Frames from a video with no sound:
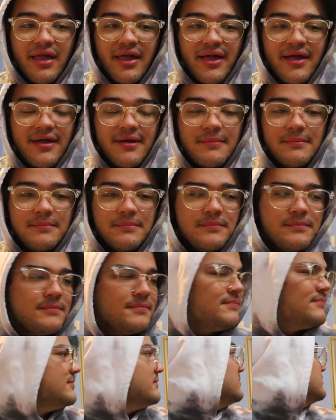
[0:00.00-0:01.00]

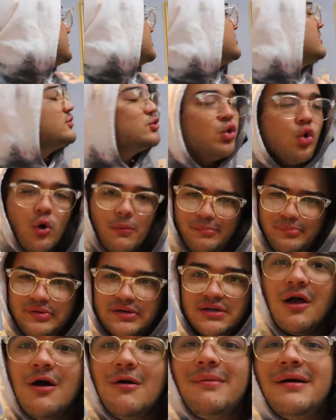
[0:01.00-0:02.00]
Shut up.
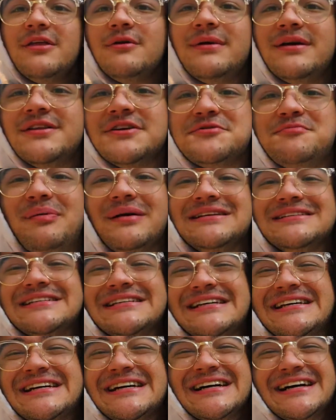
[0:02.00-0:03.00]
Oh, by the way, there's
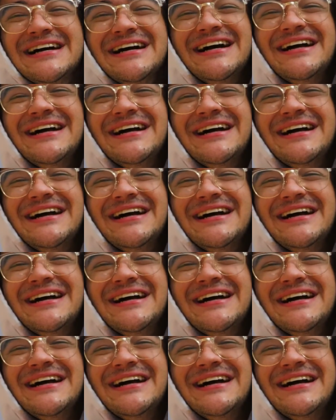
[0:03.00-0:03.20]
Benji.